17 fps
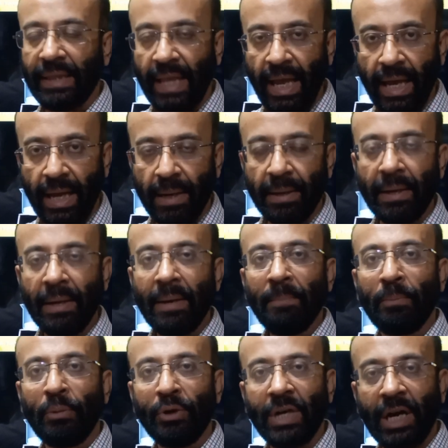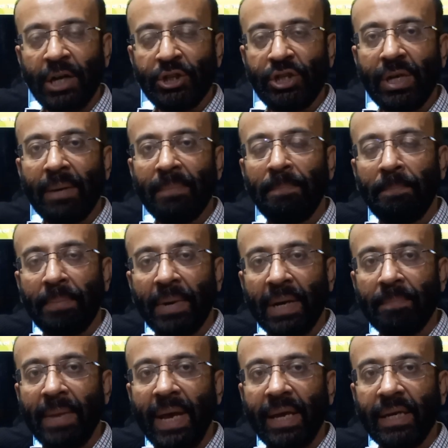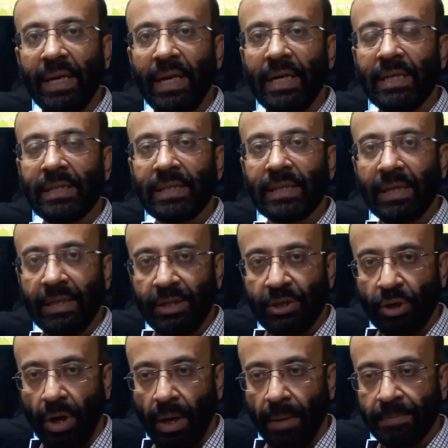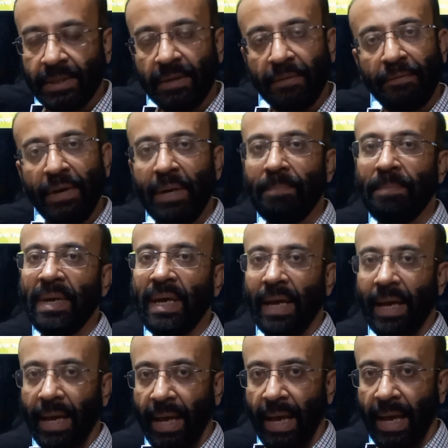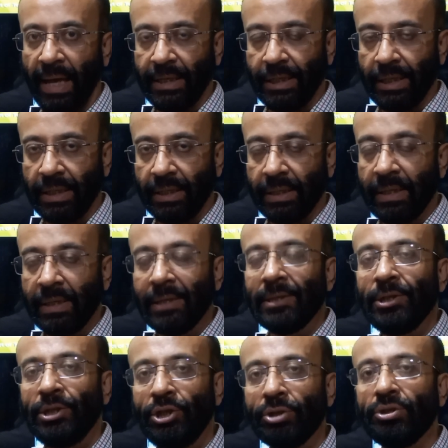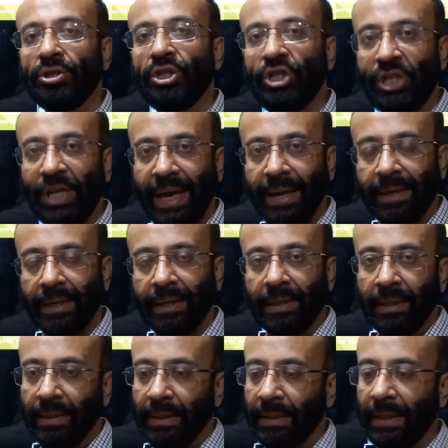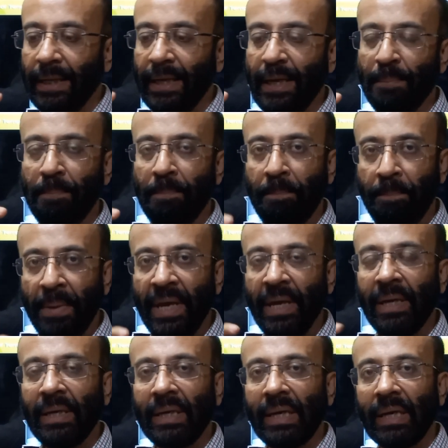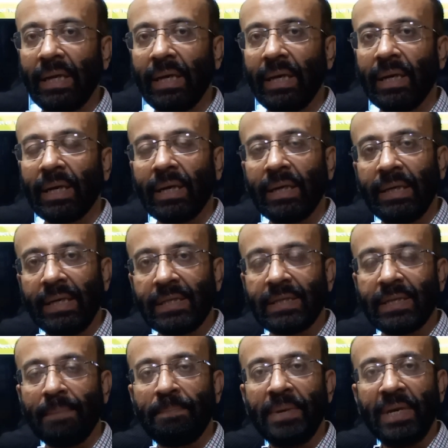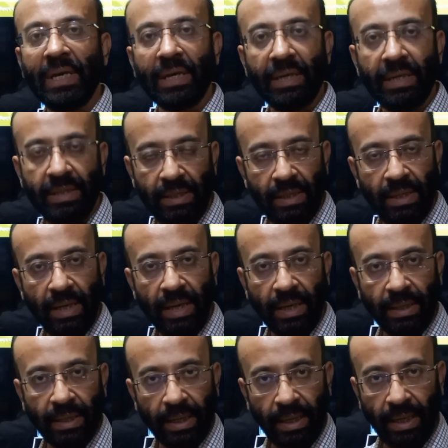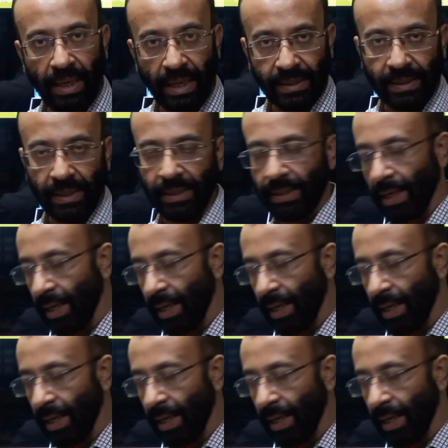then potassium permanganate's drops will be added to check the pink color disappeared in lesser